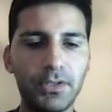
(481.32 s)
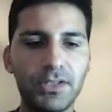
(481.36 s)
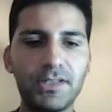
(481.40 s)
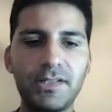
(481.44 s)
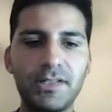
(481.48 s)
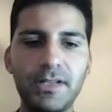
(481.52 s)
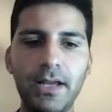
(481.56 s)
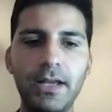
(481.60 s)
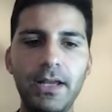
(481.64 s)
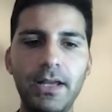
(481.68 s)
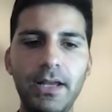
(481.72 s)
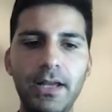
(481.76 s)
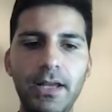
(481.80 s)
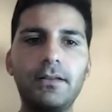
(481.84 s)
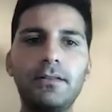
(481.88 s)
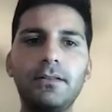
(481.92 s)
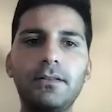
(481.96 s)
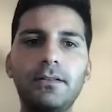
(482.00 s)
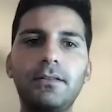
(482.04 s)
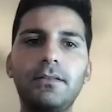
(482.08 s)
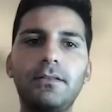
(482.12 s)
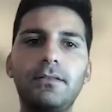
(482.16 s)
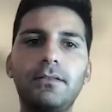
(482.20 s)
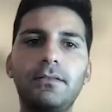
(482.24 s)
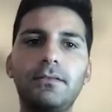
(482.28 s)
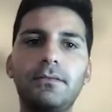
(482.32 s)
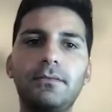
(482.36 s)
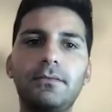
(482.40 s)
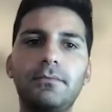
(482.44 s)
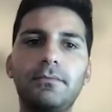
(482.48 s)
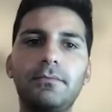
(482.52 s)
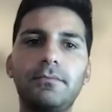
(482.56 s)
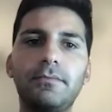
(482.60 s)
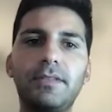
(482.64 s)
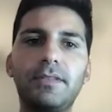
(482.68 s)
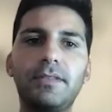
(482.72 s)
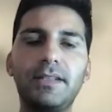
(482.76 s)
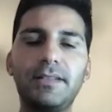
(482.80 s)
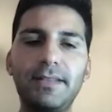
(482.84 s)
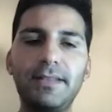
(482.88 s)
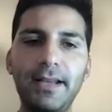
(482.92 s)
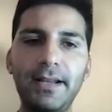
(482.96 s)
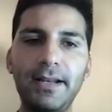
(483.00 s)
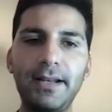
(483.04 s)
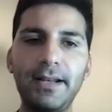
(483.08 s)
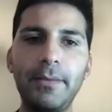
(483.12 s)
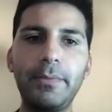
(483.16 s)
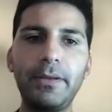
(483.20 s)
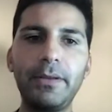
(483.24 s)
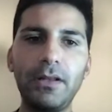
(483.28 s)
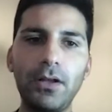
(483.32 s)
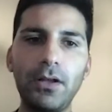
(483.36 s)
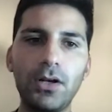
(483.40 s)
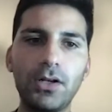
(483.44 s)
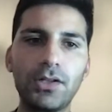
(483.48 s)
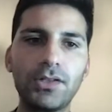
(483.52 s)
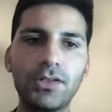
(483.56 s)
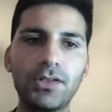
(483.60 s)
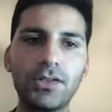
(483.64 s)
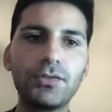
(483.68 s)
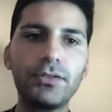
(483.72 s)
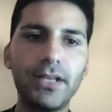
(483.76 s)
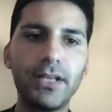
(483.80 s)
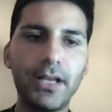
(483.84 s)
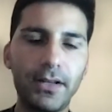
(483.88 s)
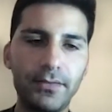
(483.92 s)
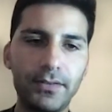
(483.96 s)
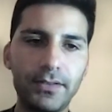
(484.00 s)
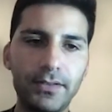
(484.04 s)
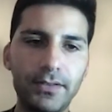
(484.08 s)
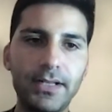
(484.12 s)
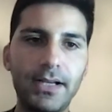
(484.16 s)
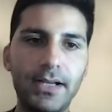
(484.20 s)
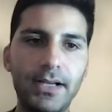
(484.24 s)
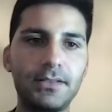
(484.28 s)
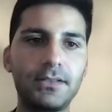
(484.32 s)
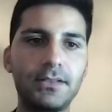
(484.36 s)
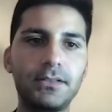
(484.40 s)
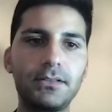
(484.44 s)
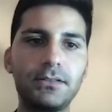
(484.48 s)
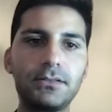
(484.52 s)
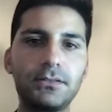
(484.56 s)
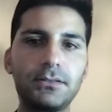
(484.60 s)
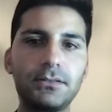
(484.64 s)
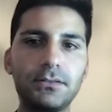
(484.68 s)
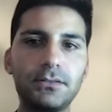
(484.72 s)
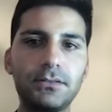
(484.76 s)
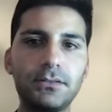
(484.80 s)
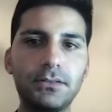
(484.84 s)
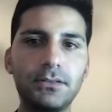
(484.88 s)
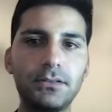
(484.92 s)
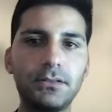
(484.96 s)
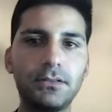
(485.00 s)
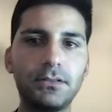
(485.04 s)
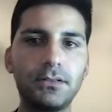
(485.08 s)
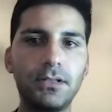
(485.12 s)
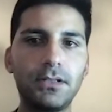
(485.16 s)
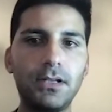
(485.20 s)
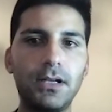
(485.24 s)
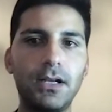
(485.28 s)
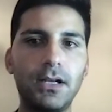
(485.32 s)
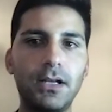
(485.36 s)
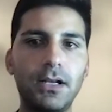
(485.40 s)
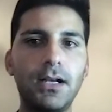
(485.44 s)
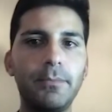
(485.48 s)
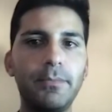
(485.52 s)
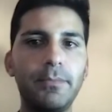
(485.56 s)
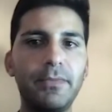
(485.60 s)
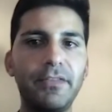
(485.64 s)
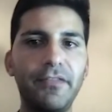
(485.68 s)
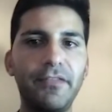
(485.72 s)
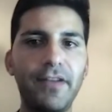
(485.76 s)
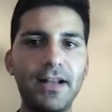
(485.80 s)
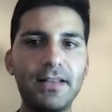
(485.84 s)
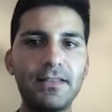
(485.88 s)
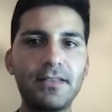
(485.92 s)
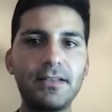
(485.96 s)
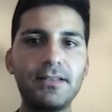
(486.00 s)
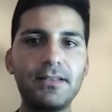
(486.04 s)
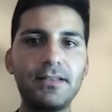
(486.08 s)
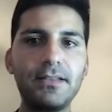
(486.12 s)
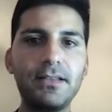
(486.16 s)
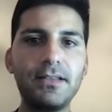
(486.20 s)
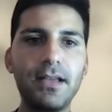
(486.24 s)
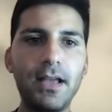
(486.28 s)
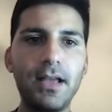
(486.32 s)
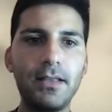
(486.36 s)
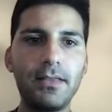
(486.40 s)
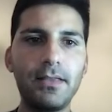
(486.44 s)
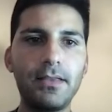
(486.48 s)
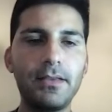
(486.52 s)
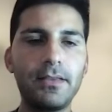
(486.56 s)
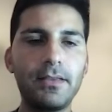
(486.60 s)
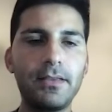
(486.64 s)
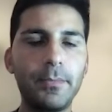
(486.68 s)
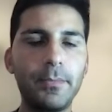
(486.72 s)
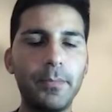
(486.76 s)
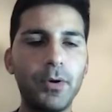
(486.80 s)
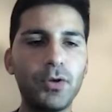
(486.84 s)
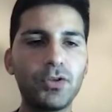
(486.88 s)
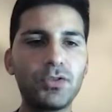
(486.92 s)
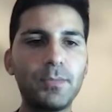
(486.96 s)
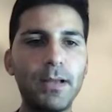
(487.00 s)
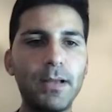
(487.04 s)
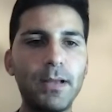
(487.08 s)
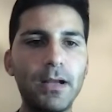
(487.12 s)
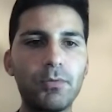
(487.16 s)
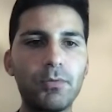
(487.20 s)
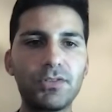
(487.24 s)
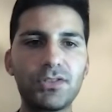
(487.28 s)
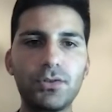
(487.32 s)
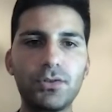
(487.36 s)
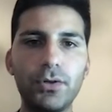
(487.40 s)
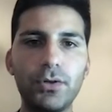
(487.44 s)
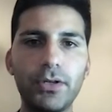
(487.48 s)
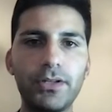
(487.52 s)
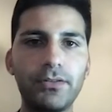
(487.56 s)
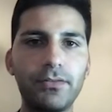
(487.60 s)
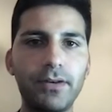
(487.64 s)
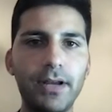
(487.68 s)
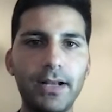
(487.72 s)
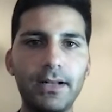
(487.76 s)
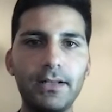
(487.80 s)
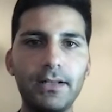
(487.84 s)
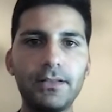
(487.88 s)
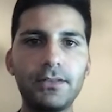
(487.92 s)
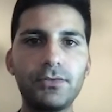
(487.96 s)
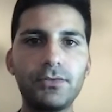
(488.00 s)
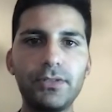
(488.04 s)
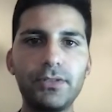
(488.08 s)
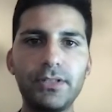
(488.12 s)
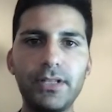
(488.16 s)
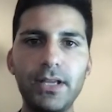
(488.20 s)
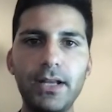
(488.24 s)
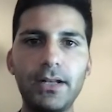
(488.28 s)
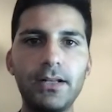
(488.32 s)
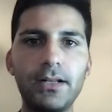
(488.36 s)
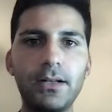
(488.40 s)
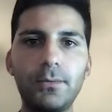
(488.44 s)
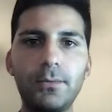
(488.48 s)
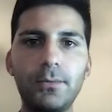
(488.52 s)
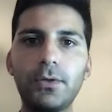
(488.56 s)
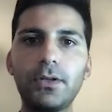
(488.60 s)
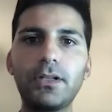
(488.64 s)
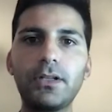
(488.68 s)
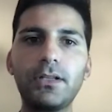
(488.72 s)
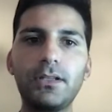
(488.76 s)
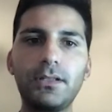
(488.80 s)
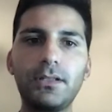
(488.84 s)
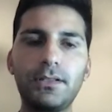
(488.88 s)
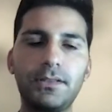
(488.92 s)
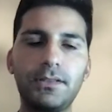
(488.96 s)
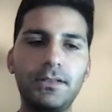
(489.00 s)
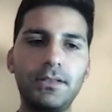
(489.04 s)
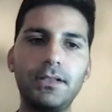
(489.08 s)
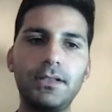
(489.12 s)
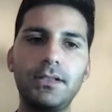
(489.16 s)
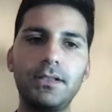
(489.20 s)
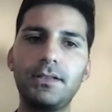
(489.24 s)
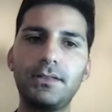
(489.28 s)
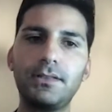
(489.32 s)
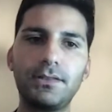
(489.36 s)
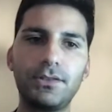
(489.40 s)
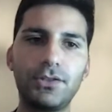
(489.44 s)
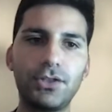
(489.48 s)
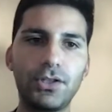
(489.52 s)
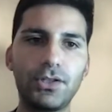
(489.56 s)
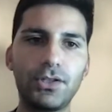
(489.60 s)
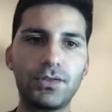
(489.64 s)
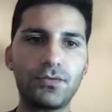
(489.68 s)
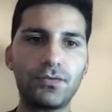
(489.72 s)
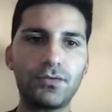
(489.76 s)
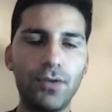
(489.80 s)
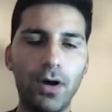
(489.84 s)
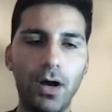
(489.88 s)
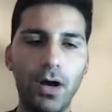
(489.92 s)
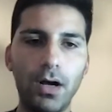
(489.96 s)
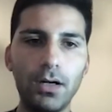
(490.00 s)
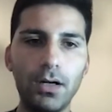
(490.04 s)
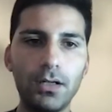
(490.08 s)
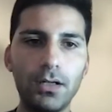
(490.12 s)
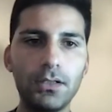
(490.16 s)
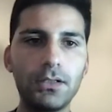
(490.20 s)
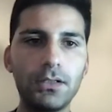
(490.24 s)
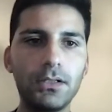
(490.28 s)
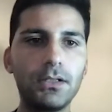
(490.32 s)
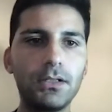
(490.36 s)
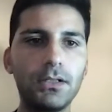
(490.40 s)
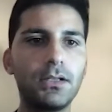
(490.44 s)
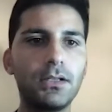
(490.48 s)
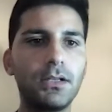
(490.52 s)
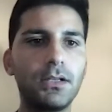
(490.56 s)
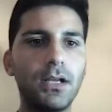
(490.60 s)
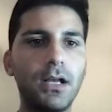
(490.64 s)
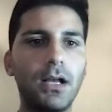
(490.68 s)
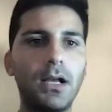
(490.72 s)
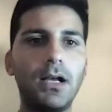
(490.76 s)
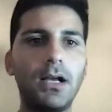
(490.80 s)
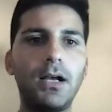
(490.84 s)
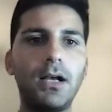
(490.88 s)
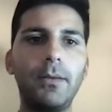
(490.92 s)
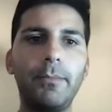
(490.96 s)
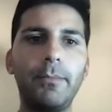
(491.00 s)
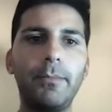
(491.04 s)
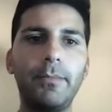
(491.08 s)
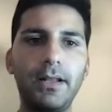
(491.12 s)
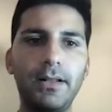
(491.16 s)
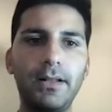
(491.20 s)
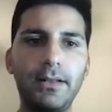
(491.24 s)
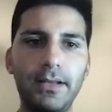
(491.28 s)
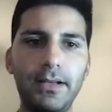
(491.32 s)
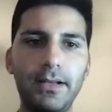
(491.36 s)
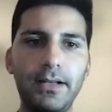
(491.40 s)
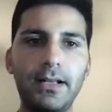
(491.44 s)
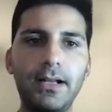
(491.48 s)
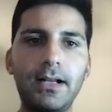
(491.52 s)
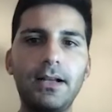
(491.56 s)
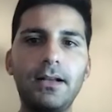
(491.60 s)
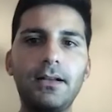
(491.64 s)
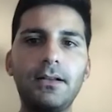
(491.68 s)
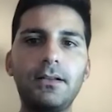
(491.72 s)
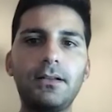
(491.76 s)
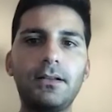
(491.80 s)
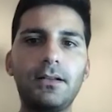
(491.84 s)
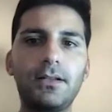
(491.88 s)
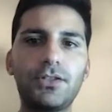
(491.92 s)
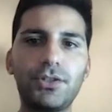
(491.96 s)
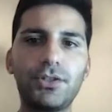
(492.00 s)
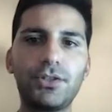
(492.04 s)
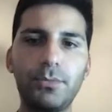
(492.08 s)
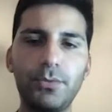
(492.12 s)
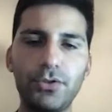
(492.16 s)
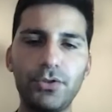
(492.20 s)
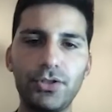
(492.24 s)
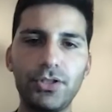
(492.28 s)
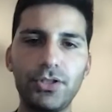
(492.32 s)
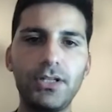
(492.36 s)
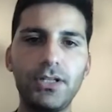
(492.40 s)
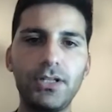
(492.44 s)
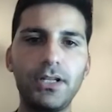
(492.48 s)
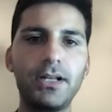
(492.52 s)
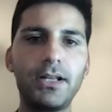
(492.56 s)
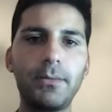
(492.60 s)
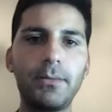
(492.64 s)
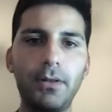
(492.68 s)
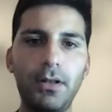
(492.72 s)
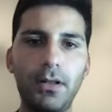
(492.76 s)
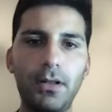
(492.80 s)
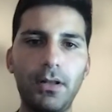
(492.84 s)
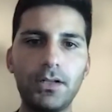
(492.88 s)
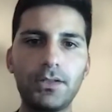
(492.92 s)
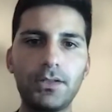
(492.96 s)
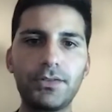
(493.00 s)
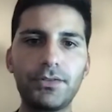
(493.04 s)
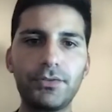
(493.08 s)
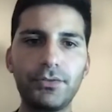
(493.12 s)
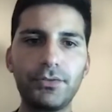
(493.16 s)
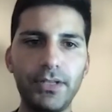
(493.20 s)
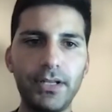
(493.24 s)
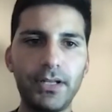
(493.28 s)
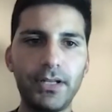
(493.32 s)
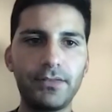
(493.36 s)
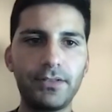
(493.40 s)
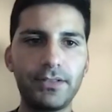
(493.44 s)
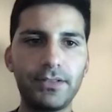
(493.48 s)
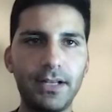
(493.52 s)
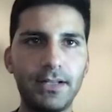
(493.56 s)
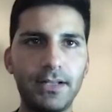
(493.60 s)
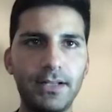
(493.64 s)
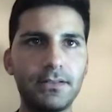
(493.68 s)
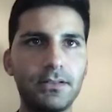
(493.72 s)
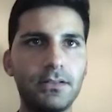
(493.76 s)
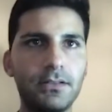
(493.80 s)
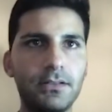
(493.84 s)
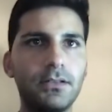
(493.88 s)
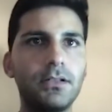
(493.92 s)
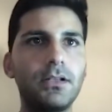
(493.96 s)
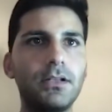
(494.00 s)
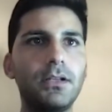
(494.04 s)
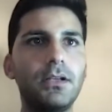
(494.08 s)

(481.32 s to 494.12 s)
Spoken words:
saying the data belongs to the advertiser. The fact that the postback was going directly to the ad network is just wrong. And data, attribution data, belongs to the advertiser.